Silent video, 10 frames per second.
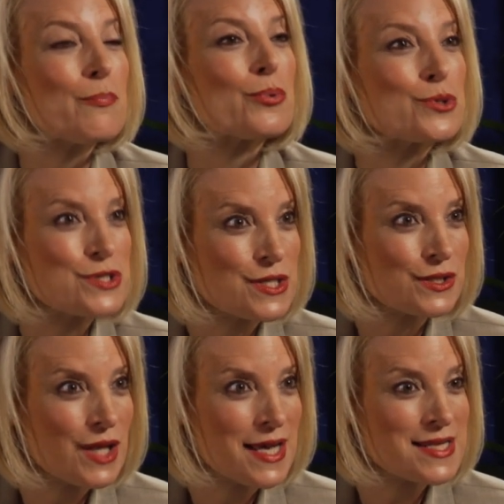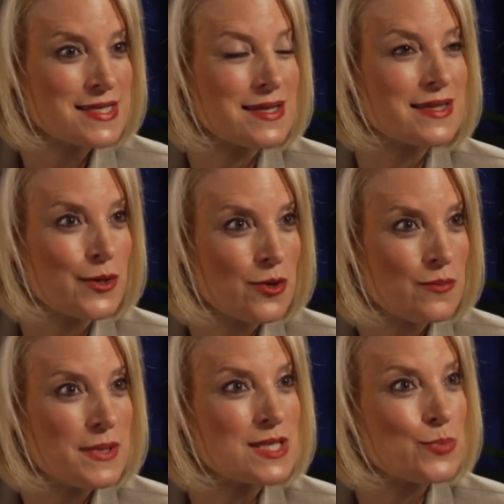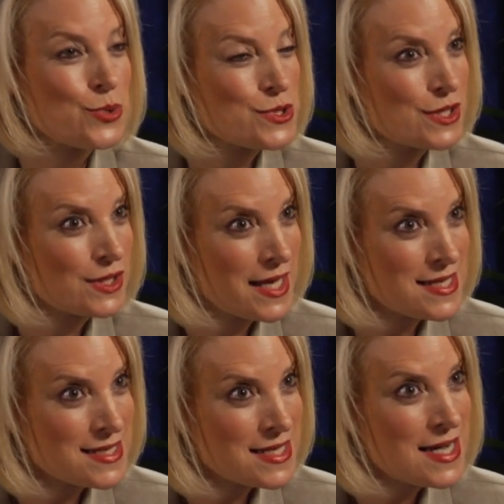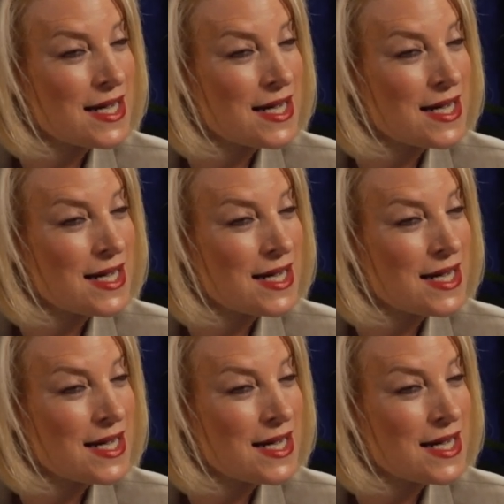personalized therapies, personalized